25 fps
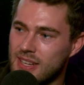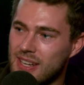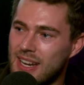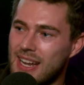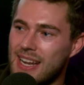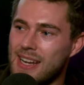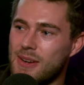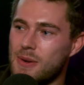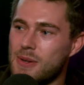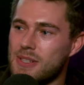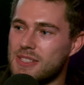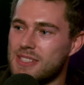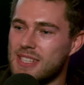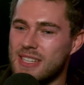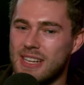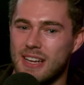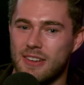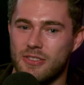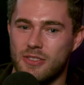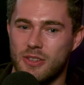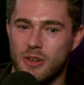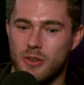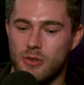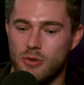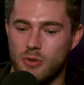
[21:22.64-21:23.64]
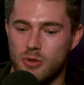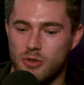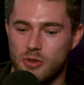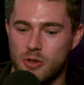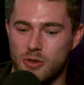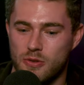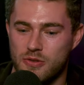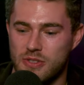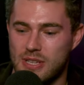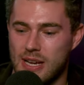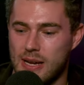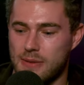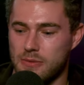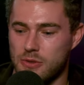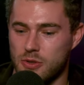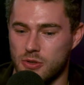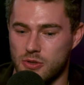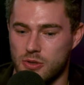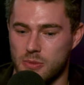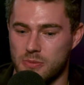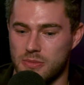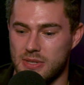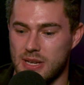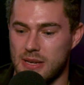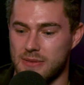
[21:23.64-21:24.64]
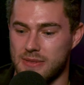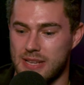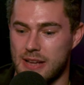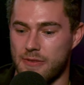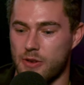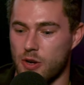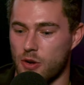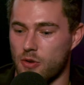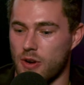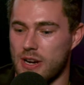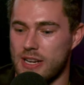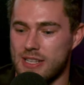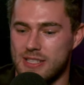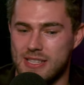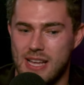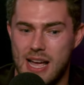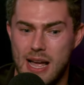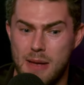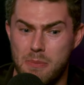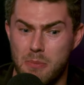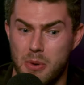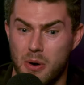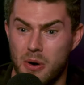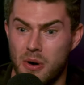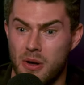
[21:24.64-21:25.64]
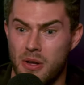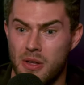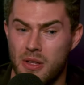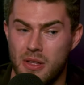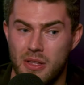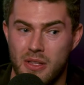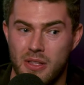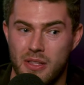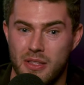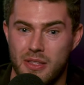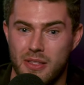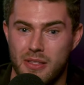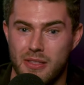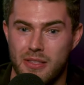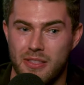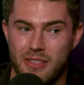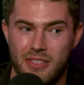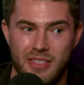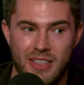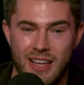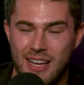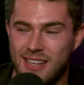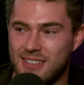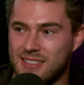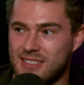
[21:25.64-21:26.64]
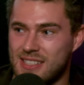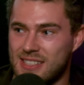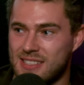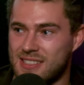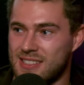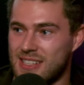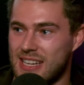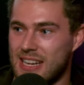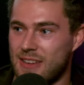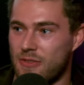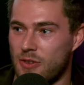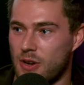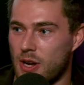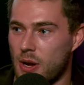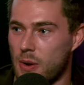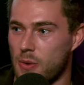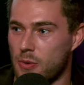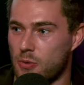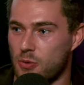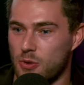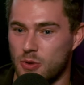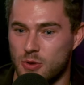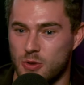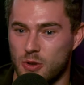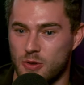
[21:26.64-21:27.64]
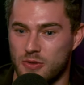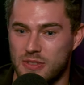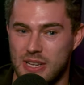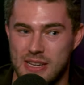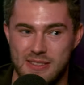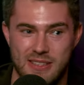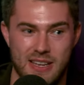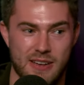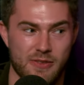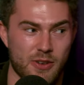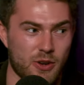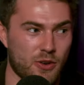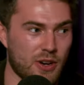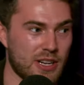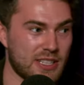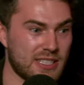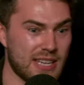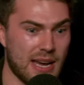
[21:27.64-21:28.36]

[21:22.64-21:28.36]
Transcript: And I always say you have to go through a tough time to sometimes have a great time, but that isn't even going through a tough time to have a great